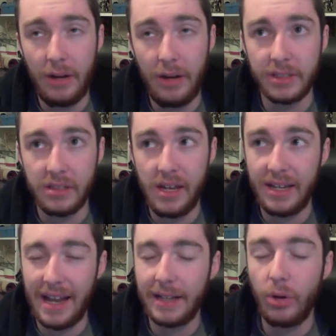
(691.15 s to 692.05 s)
I was
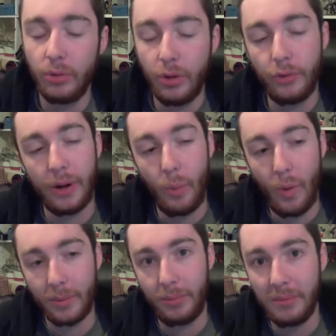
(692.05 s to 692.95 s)
like, I don't know if I
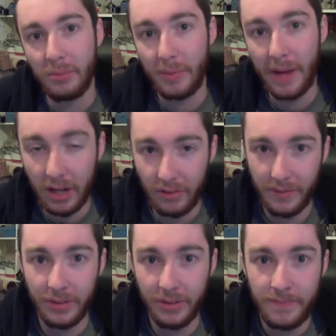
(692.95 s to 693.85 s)
want to play more
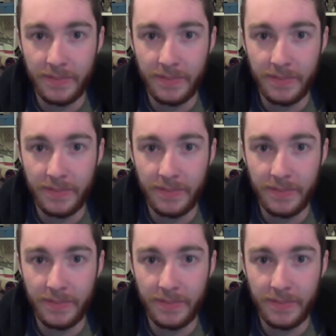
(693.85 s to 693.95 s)
Battlefield.